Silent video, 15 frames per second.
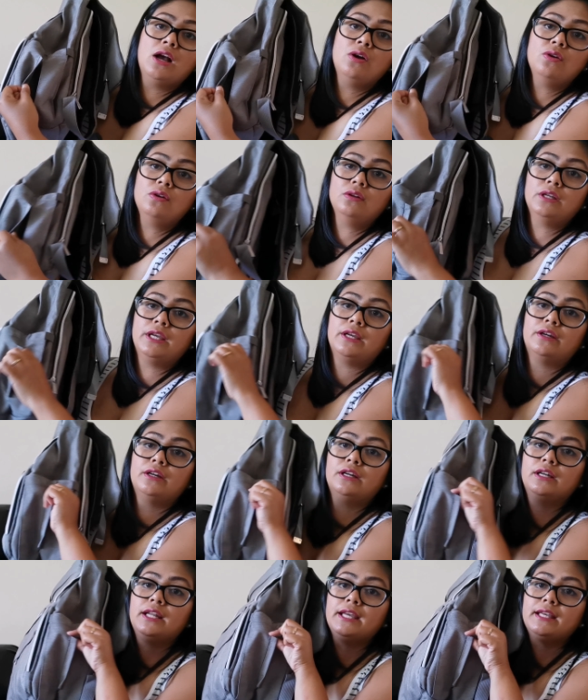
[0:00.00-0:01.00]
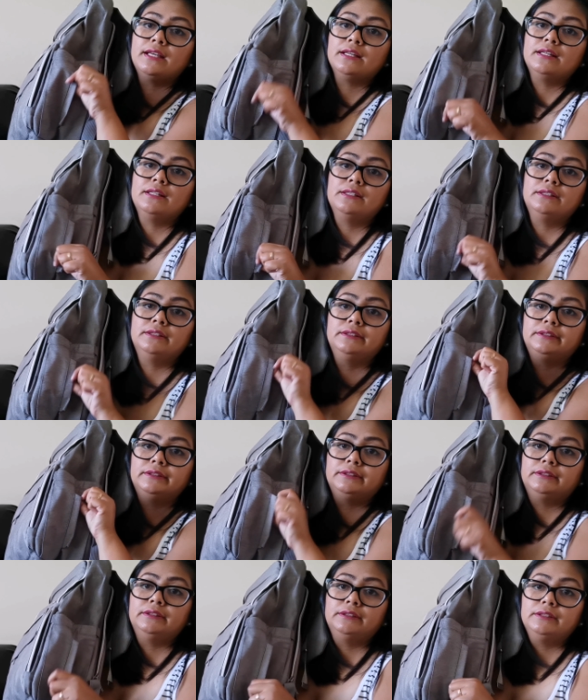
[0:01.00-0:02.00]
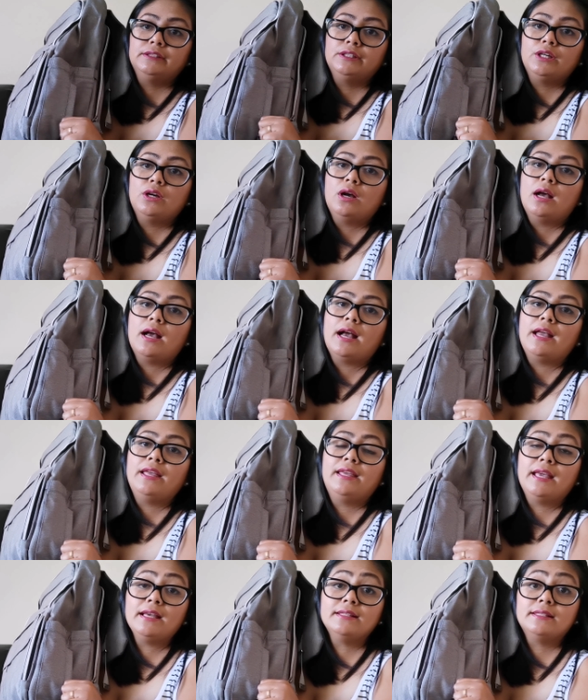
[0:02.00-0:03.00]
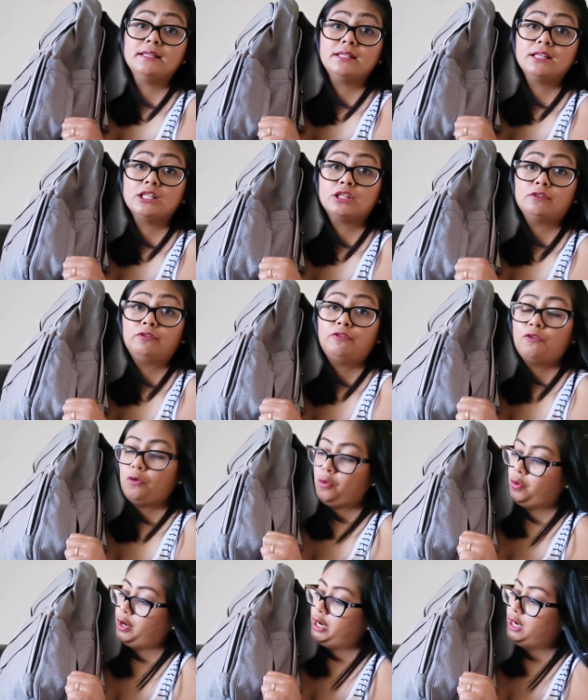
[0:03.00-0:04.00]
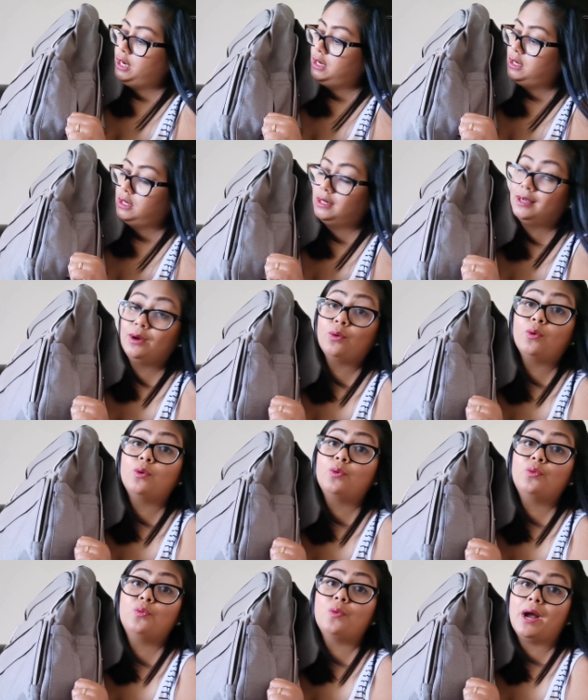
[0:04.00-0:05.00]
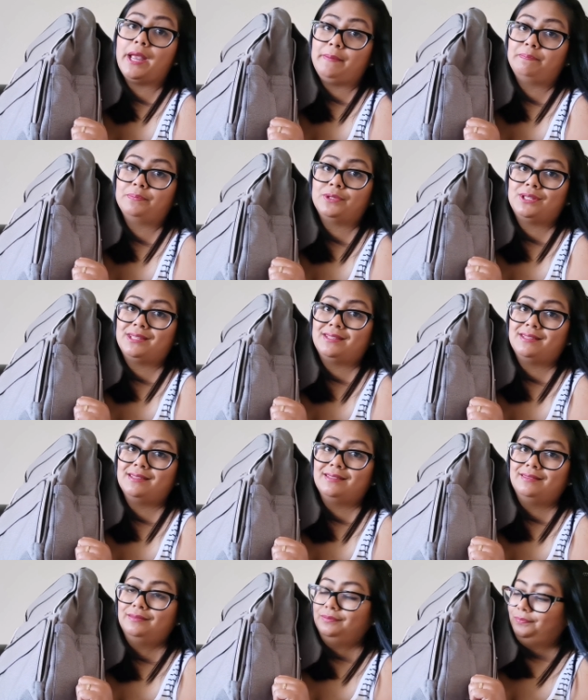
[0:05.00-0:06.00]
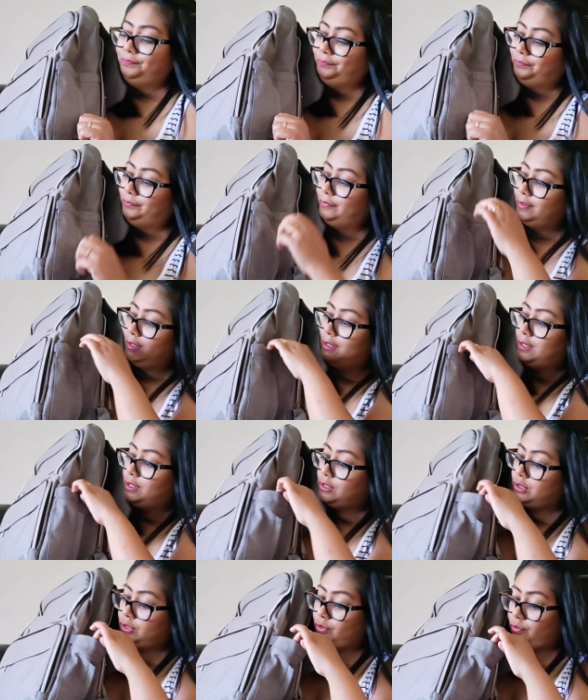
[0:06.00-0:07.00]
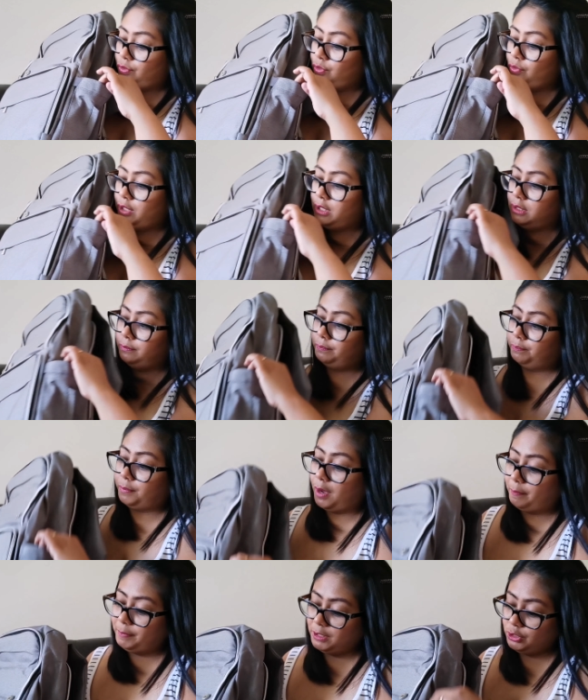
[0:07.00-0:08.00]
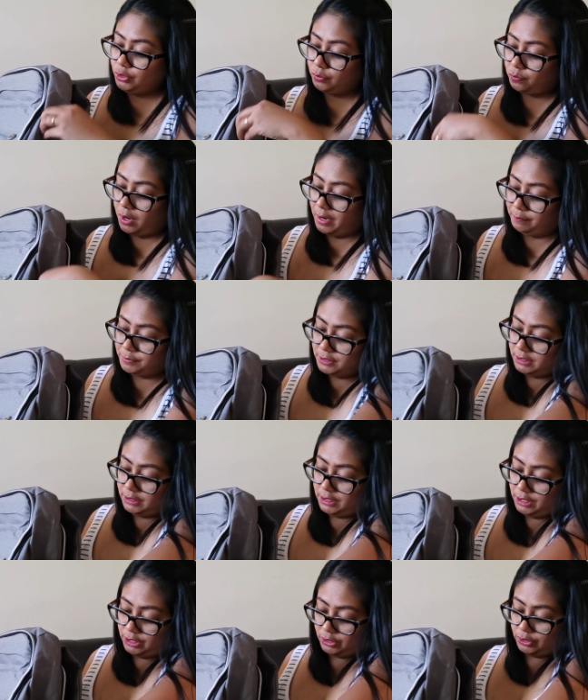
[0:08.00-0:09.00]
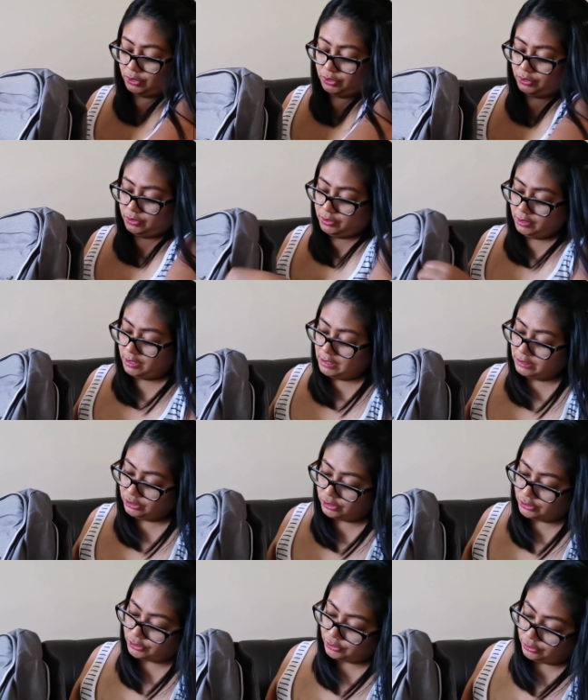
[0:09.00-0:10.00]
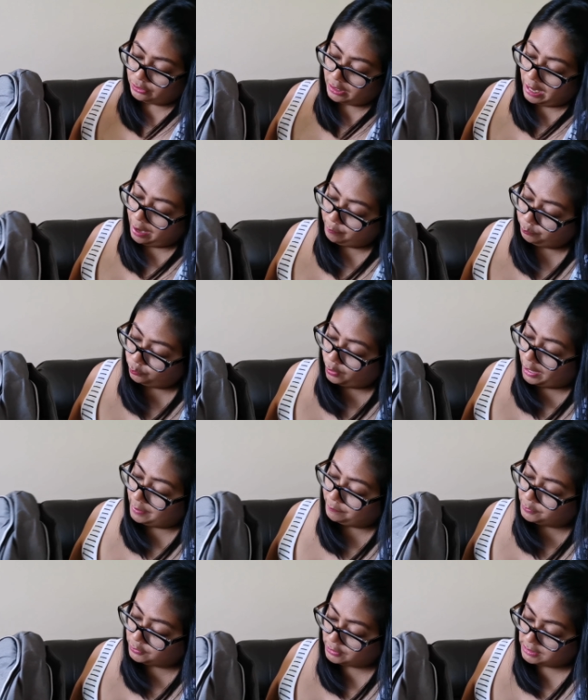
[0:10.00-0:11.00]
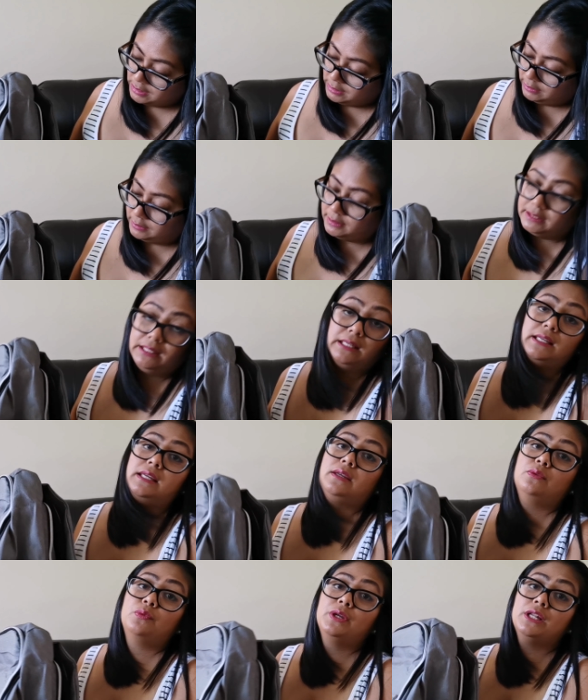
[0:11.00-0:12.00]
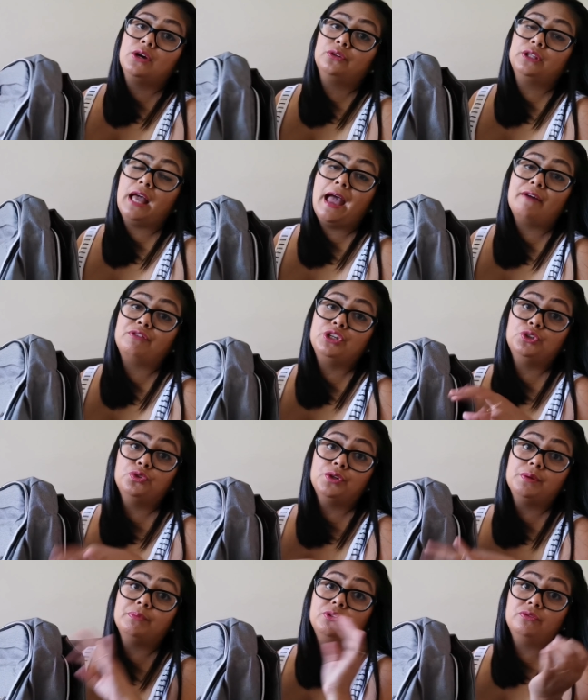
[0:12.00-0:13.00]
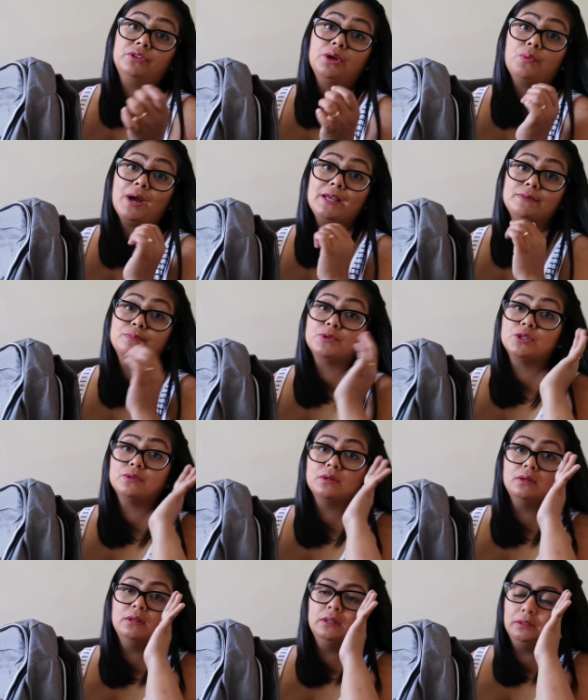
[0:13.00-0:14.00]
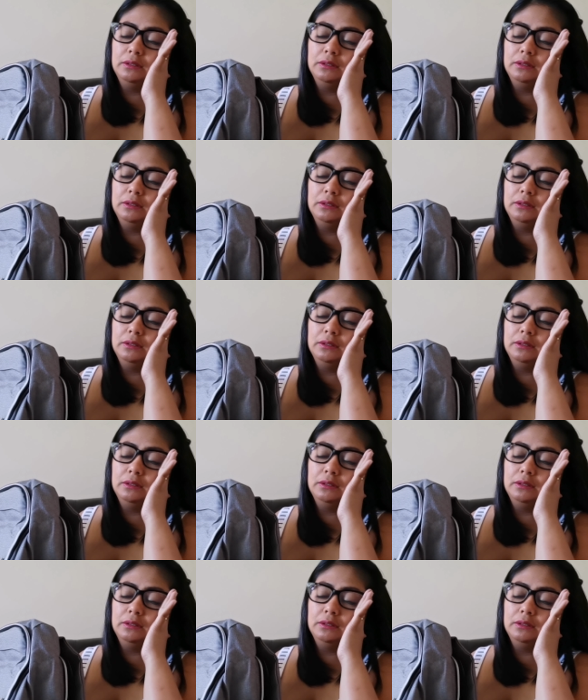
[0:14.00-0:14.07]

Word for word: a hole here, like a, I guess this is for wipes. So you can pop in your wipes in here, and can just grab wipes easily without having to remove the wipes